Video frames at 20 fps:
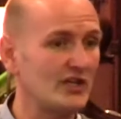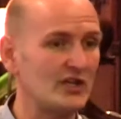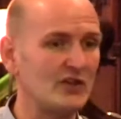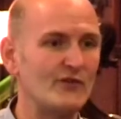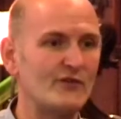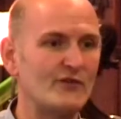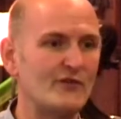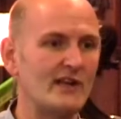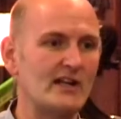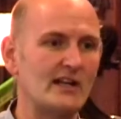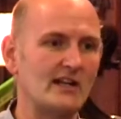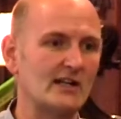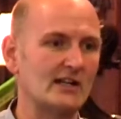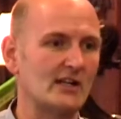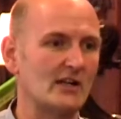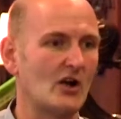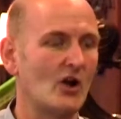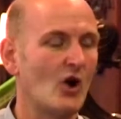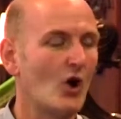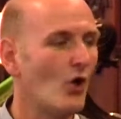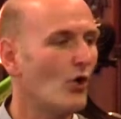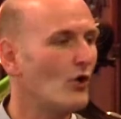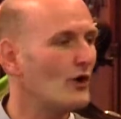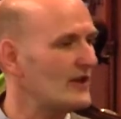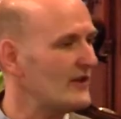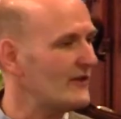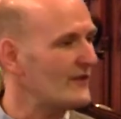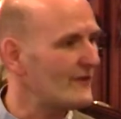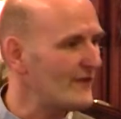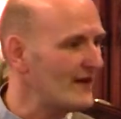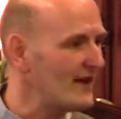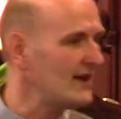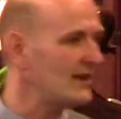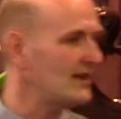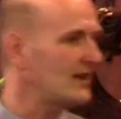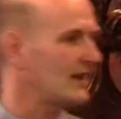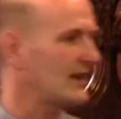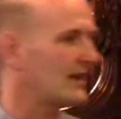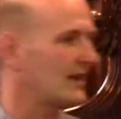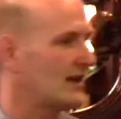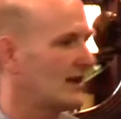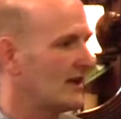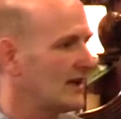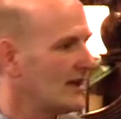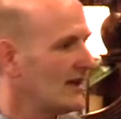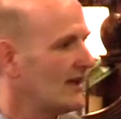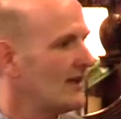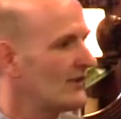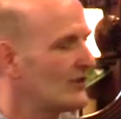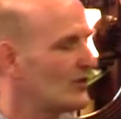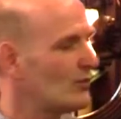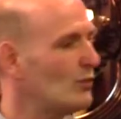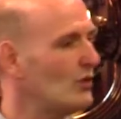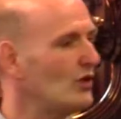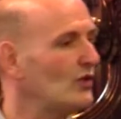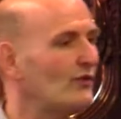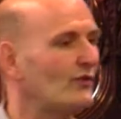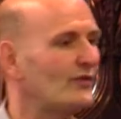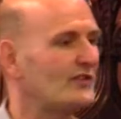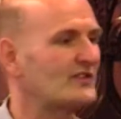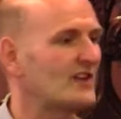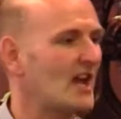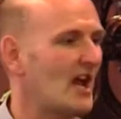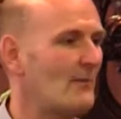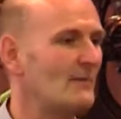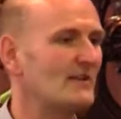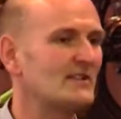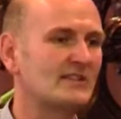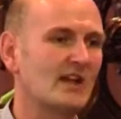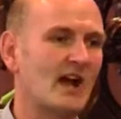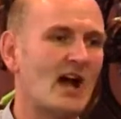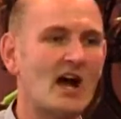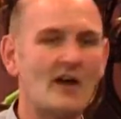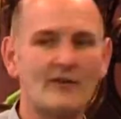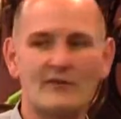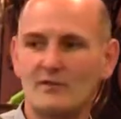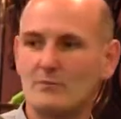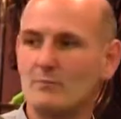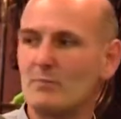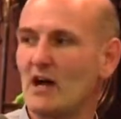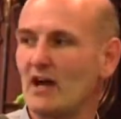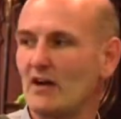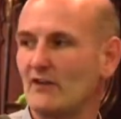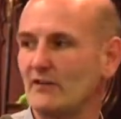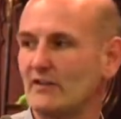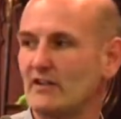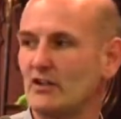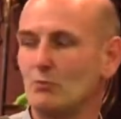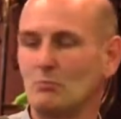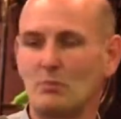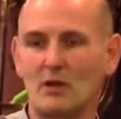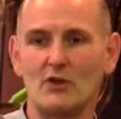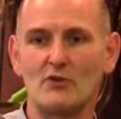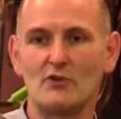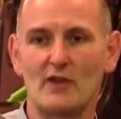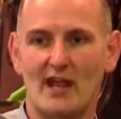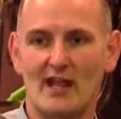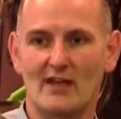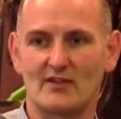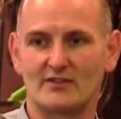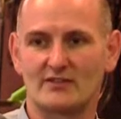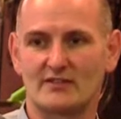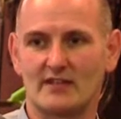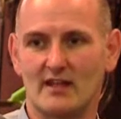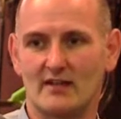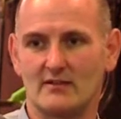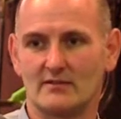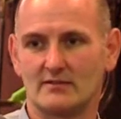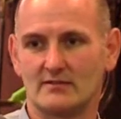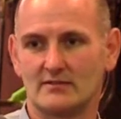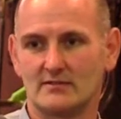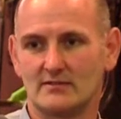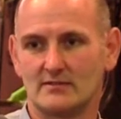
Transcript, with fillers: Are you feeling or are you feeling like the wolf is coming to huff and puff and he'll blow the house down?